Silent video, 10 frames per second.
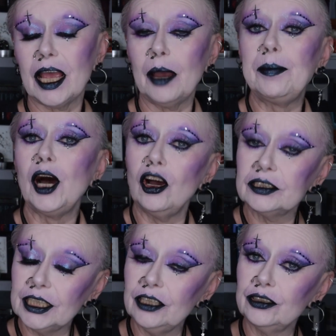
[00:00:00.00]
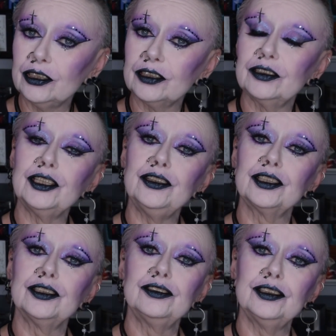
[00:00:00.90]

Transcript: A party look that you can